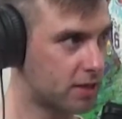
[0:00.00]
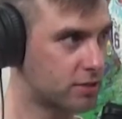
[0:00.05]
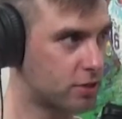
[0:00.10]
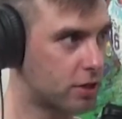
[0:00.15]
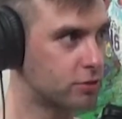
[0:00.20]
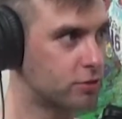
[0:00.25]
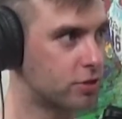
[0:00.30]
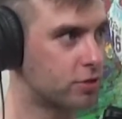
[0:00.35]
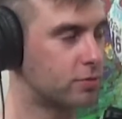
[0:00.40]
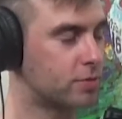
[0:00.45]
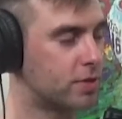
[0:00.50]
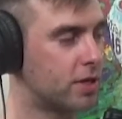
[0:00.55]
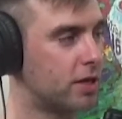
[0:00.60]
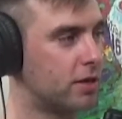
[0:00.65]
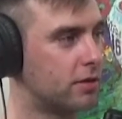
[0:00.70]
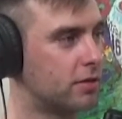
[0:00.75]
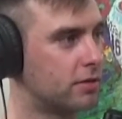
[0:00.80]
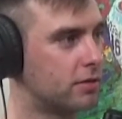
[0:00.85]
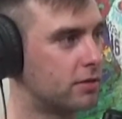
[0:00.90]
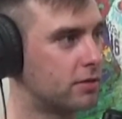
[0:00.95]
that's what I'm
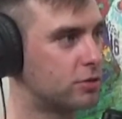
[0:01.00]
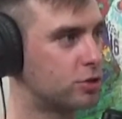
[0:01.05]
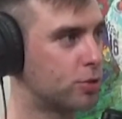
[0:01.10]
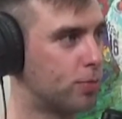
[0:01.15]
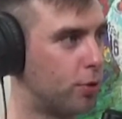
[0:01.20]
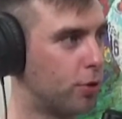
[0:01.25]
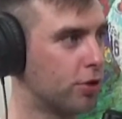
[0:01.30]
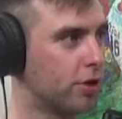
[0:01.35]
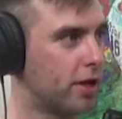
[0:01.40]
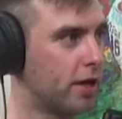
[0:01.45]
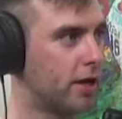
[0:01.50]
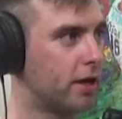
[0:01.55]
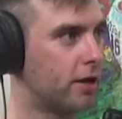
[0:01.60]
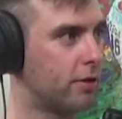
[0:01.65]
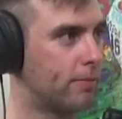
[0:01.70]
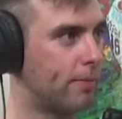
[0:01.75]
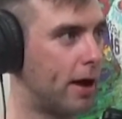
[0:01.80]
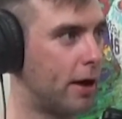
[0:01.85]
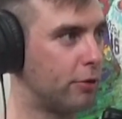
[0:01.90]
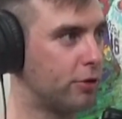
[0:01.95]
saying. Chipotle,
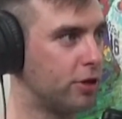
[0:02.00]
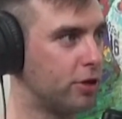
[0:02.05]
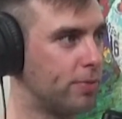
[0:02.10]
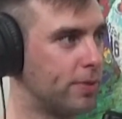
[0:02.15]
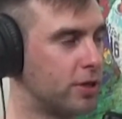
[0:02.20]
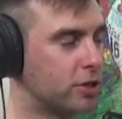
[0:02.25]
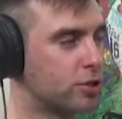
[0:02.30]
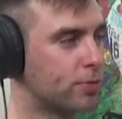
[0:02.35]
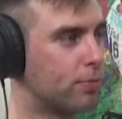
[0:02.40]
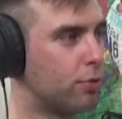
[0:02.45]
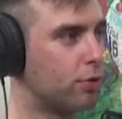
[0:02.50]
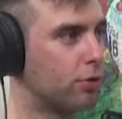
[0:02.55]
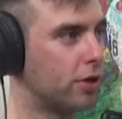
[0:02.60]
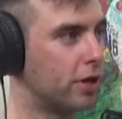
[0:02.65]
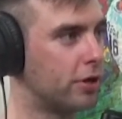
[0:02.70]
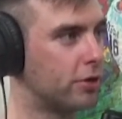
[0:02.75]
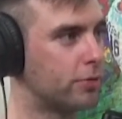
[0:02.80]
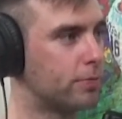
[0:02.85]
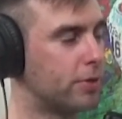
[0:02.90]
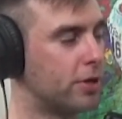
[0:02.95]
mine would either be Chipotle
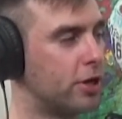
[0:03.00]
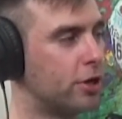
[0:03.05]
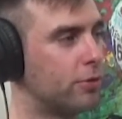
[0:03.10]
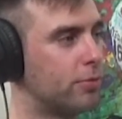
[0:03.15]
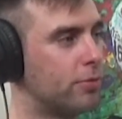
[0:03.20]
or Panera